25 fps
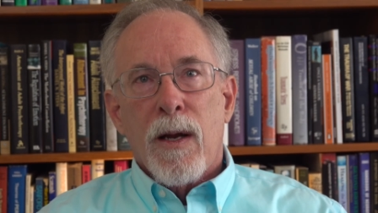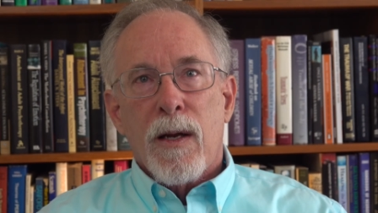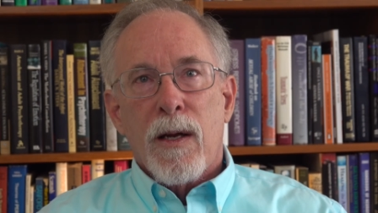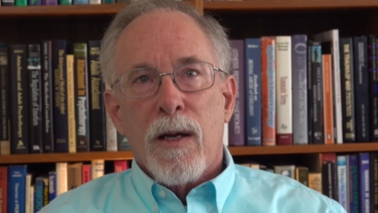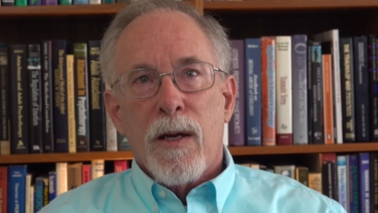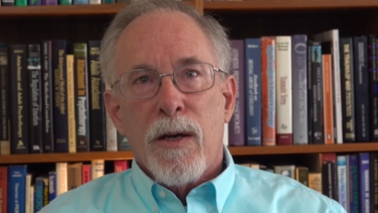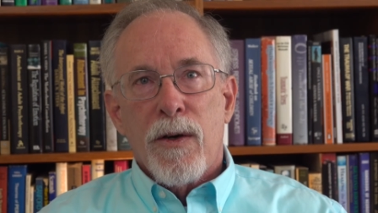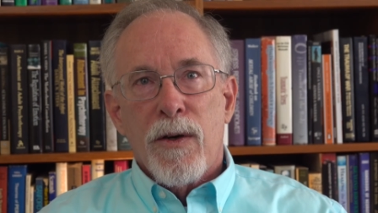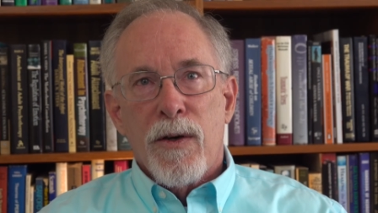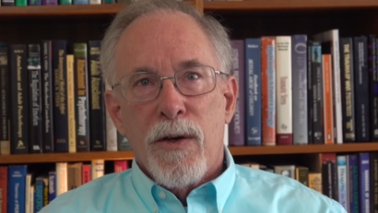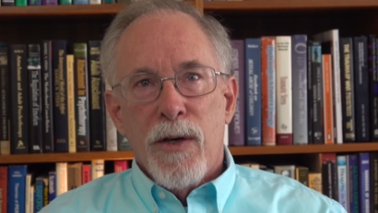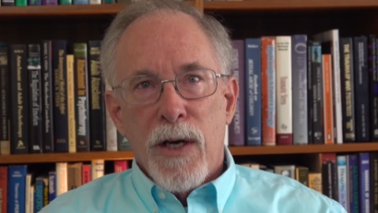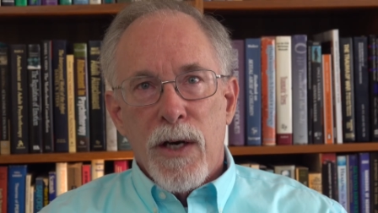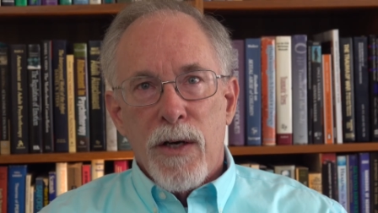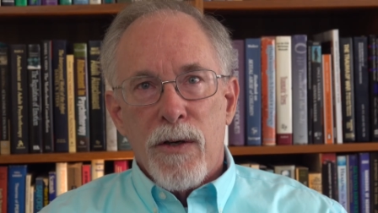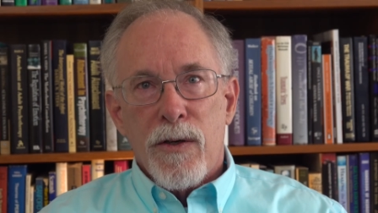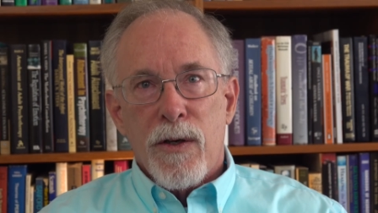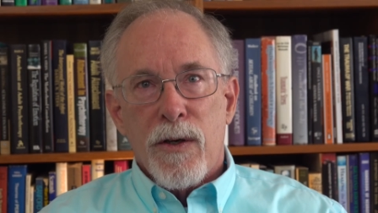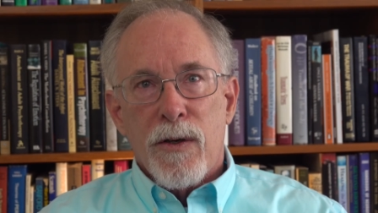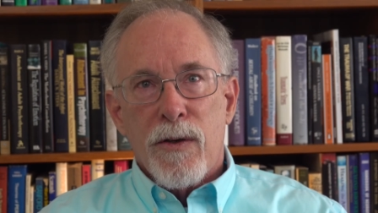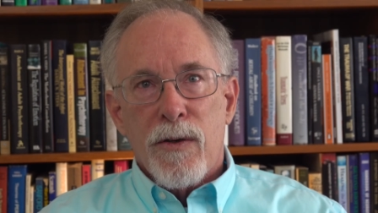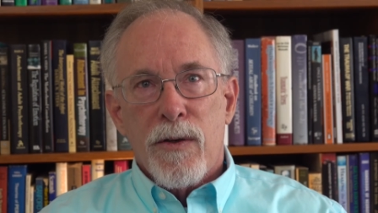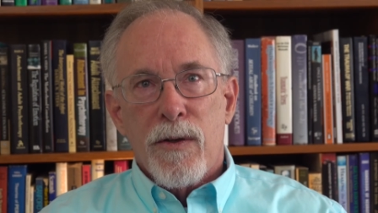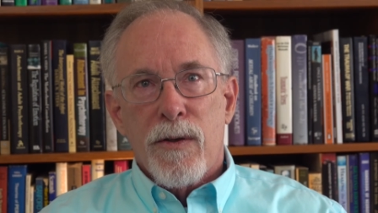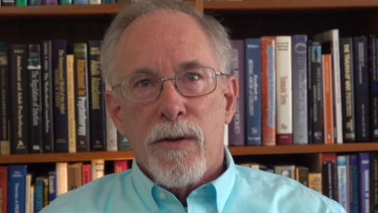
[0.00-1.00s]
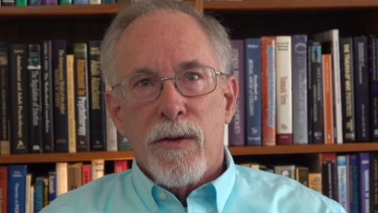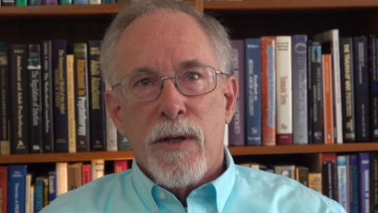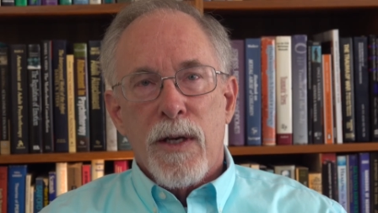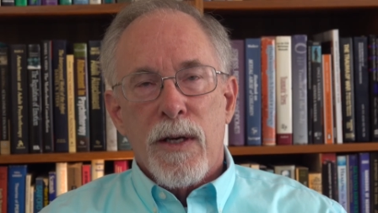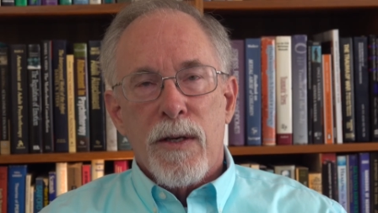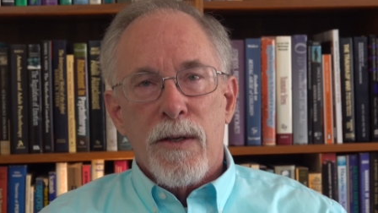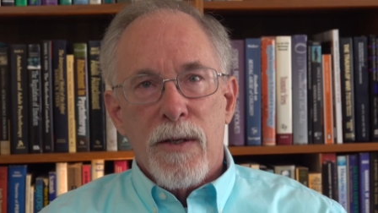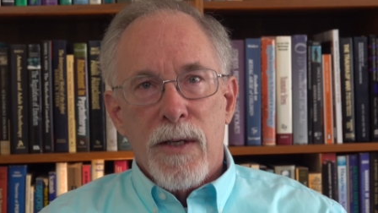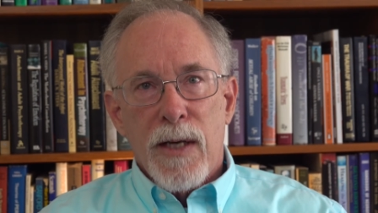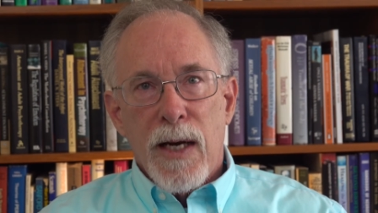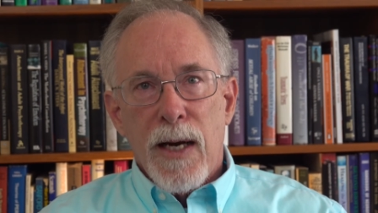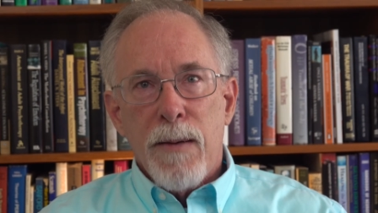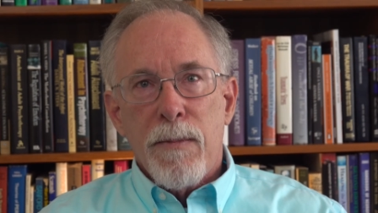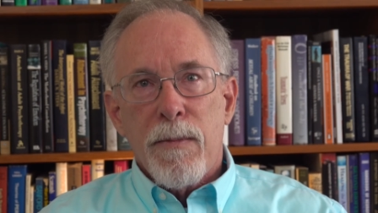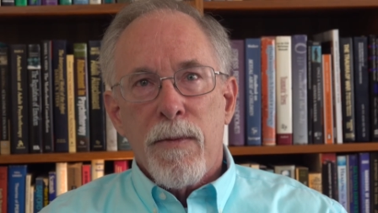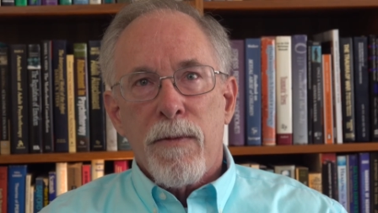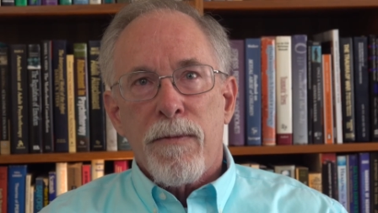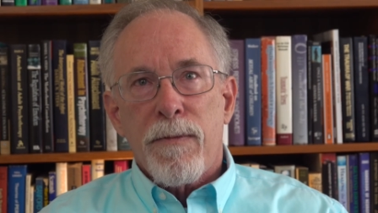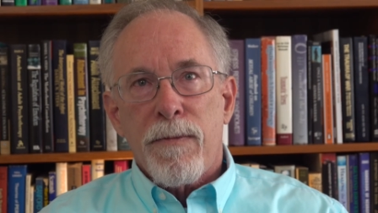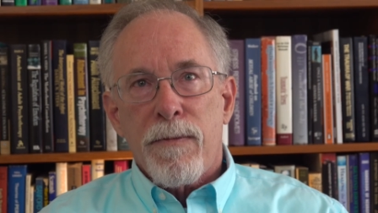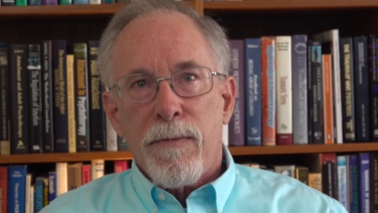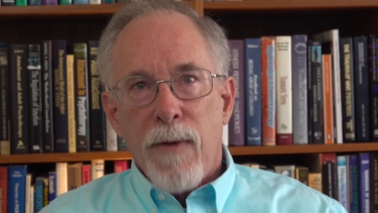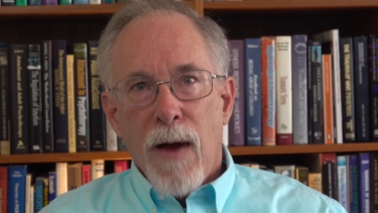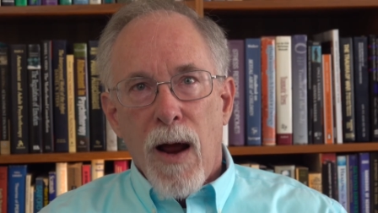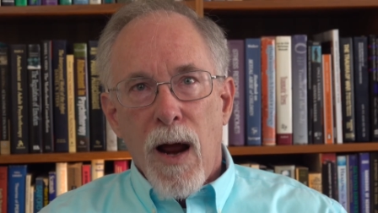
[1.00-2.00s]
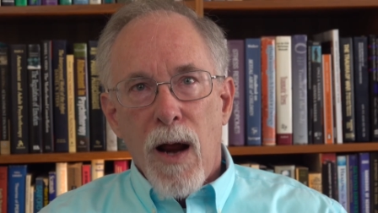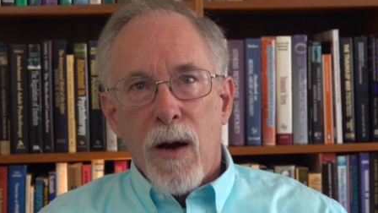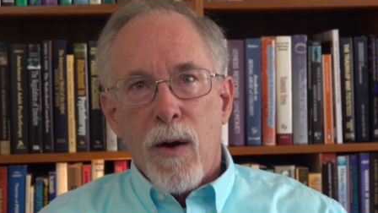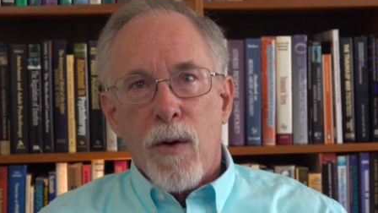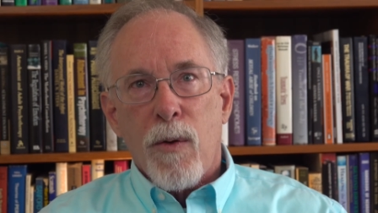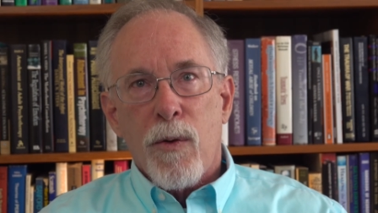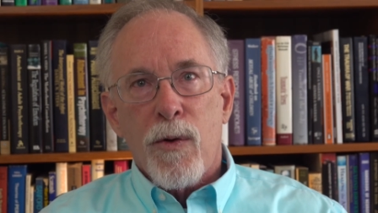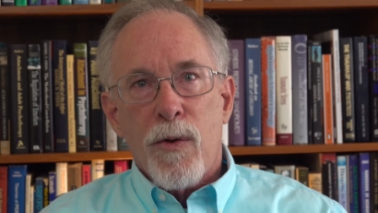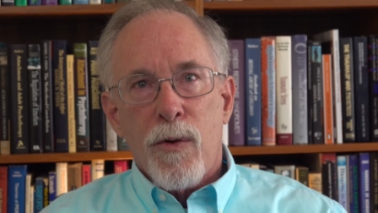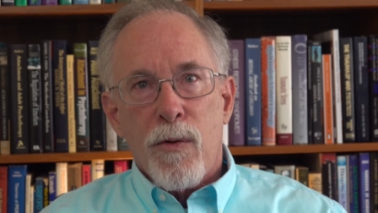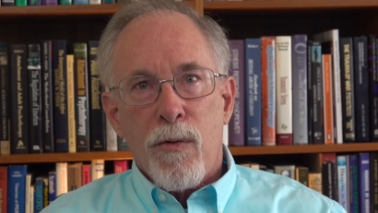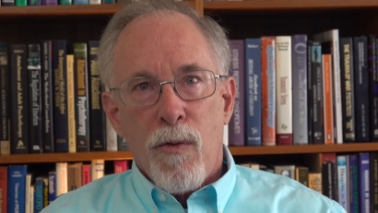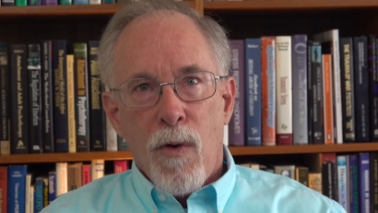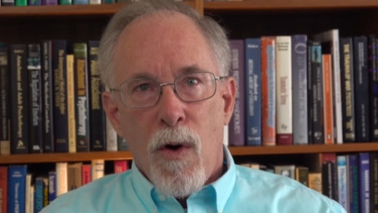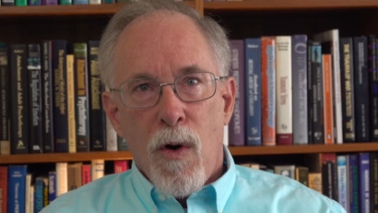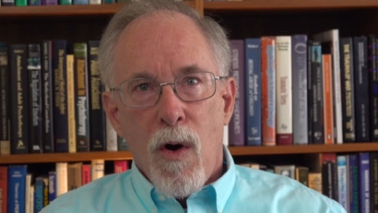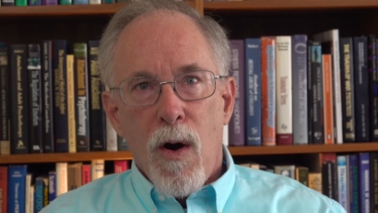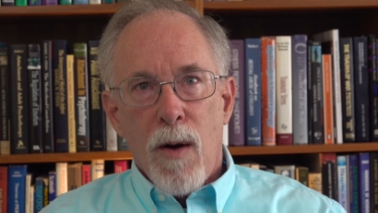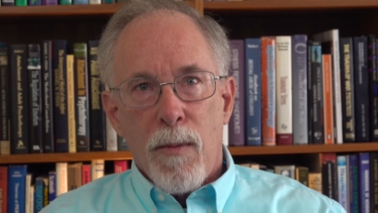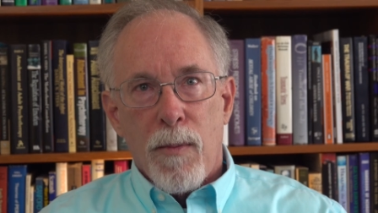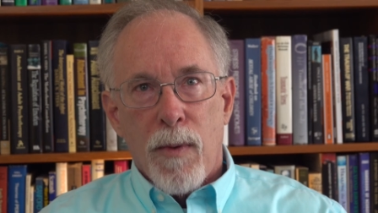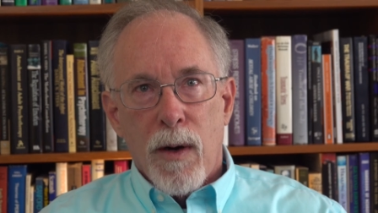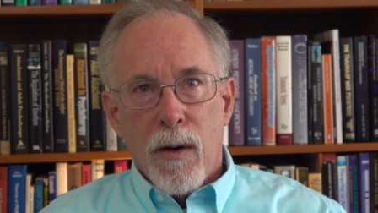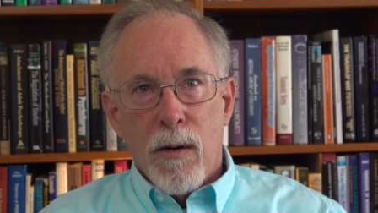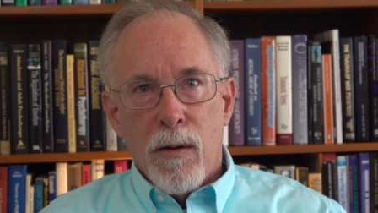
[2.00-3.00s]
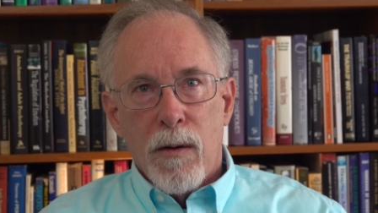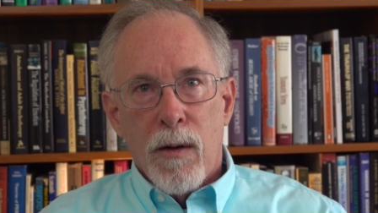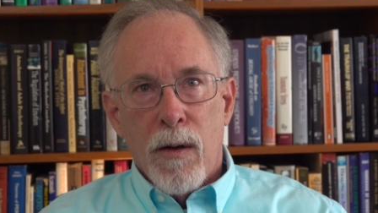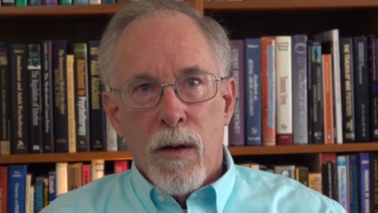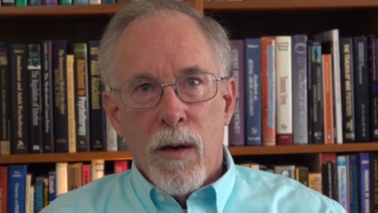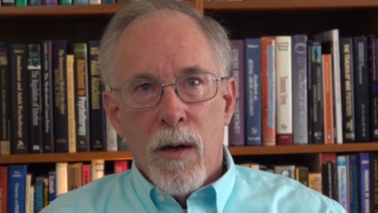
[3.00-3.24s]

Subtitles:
conditions that seem to follow trauma,